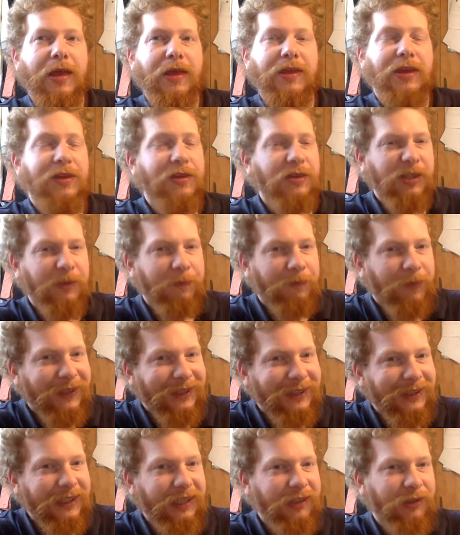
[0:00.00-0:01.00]
Then there's the
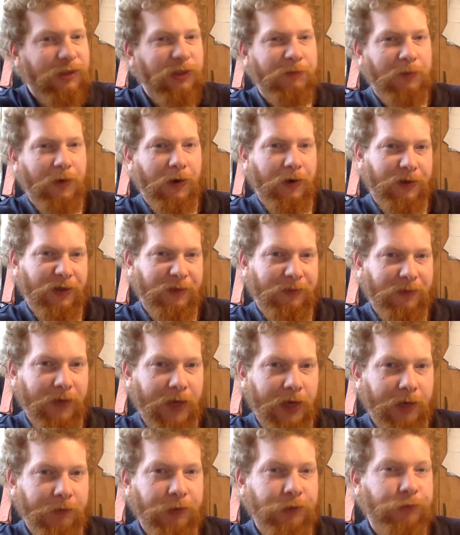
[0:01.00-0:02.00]
political part of the
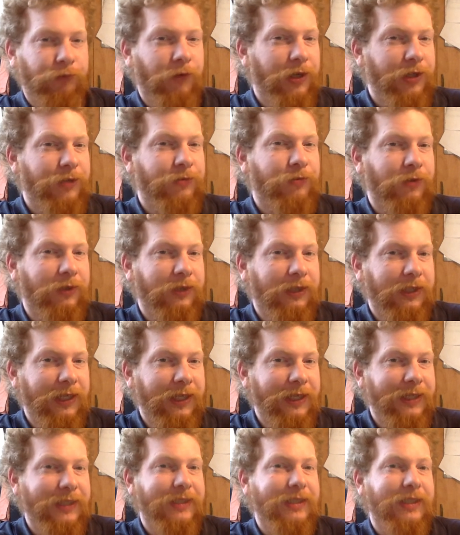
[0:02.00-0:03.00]
plan, which was
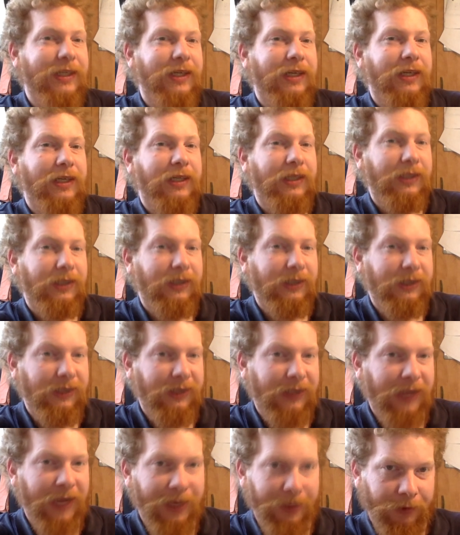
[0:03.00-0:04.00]
released
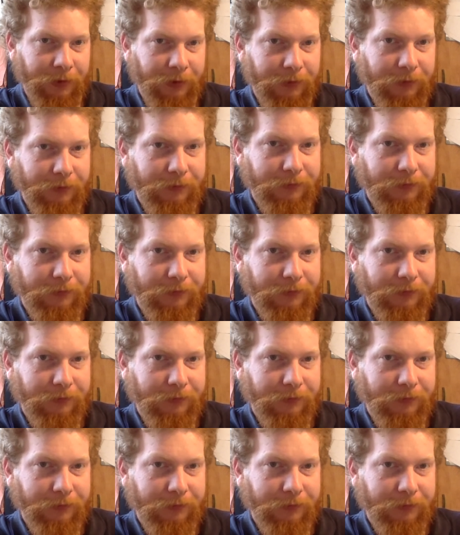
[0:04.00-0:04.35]
later.